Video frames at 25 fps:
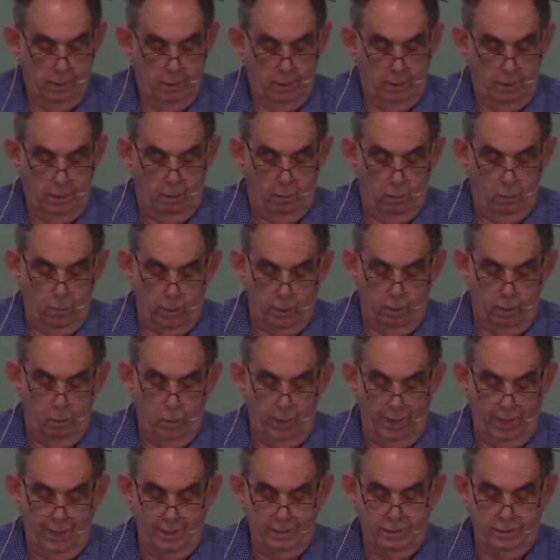Now, what I
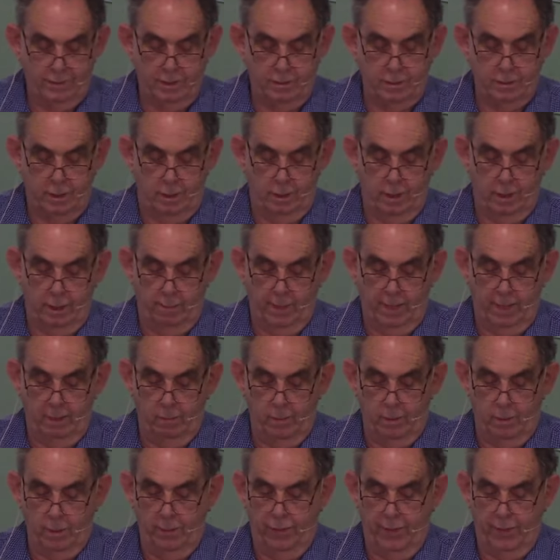wear says a lot about
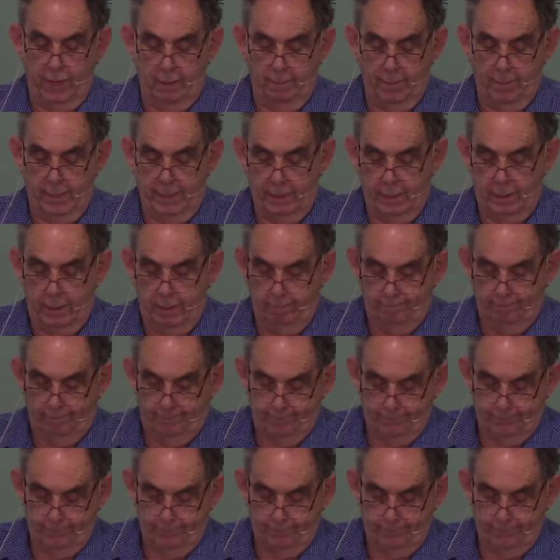what I think about him.